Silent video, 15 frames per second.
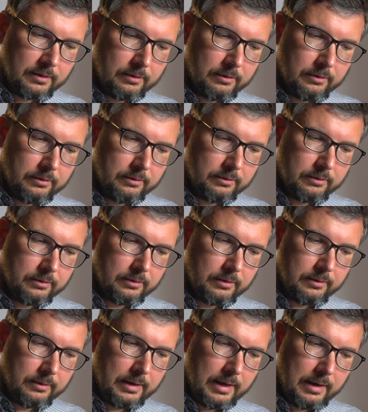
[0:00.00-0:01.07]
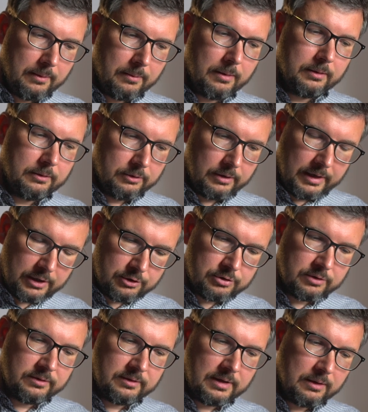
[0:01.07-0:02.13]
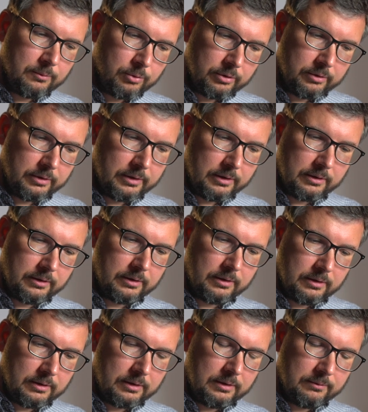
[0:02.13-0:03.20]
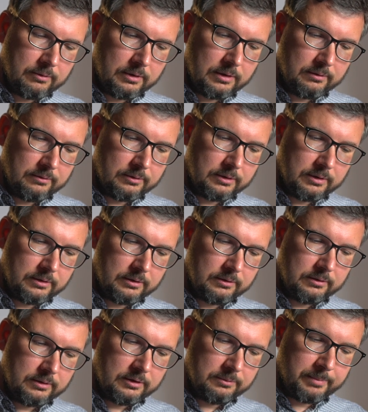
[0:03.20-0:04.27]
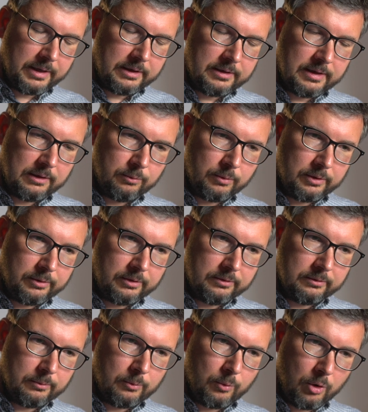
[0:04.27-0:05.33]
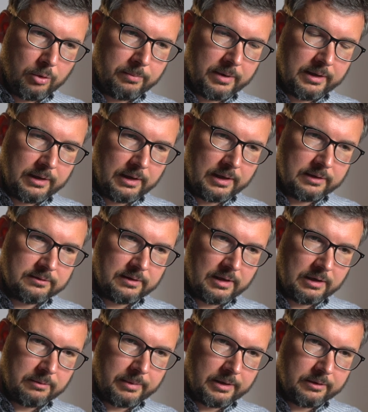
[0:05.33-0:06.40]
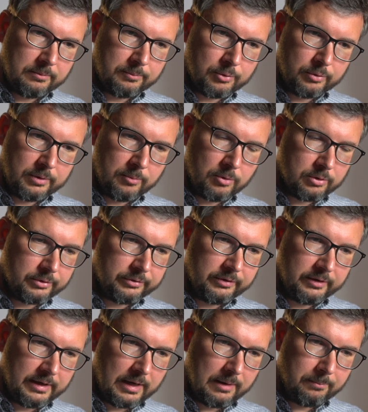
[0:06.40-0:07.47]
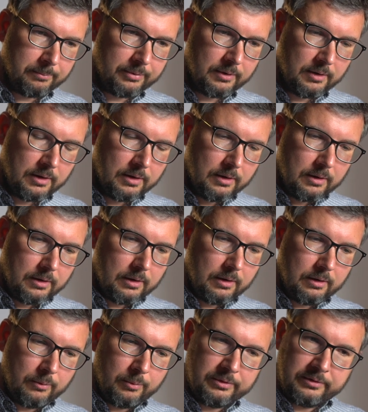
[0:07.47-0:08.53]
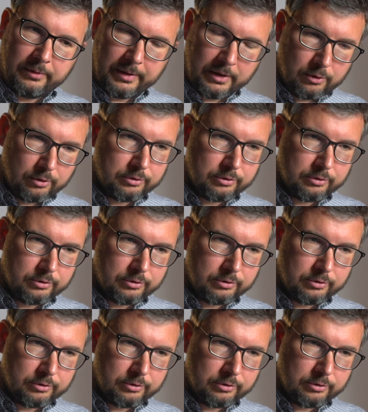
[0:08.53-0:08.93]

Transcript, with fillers: uh, the elections then were uh, even even in, despite that were won by a landslide by the pro democracy camp with a record